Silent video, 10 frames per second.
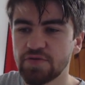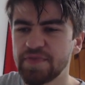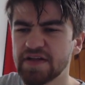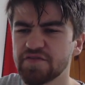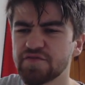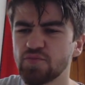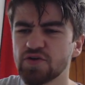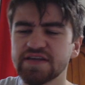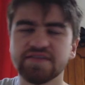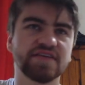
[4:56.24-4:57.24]
better from
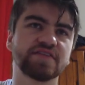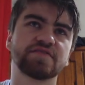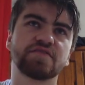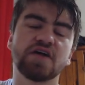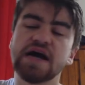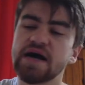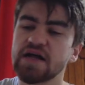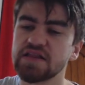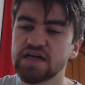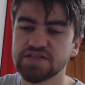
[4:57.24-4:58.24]
what he did
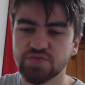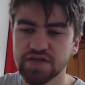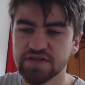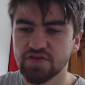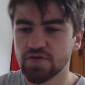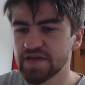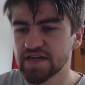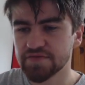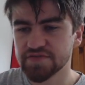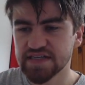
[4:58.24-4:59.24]
last week not
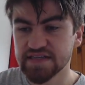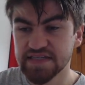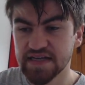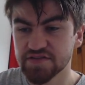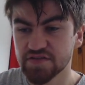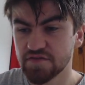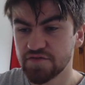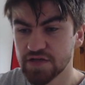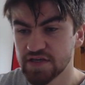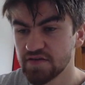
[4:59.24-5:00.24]
being able to get his hands on the
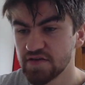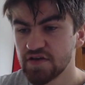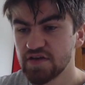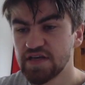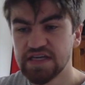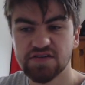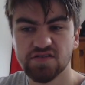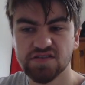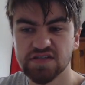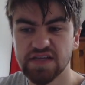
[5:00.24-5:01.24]
footy. He
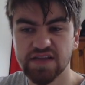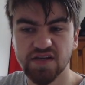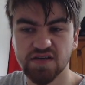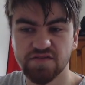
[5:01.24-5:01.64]
got another